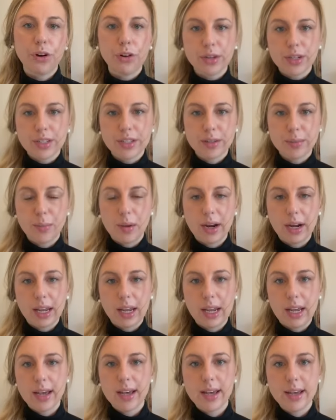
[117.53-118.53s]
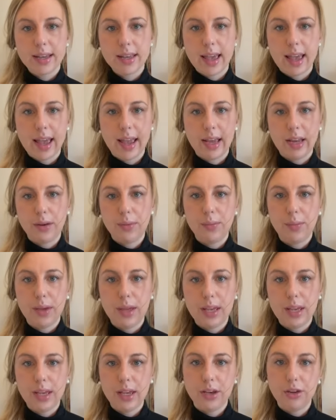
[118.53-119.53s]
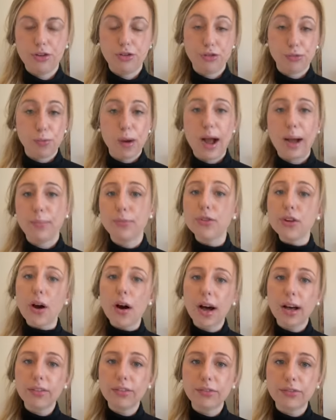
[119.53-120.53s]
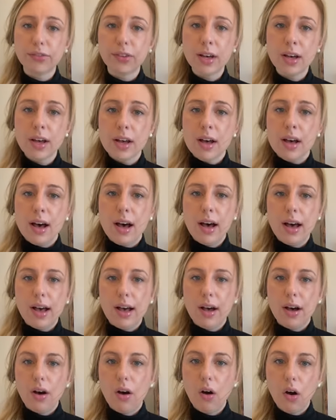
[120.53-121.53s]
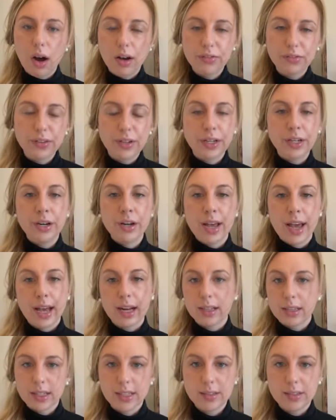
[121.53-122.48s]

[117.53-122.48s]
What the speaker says: Earnest money can be dropped off often at a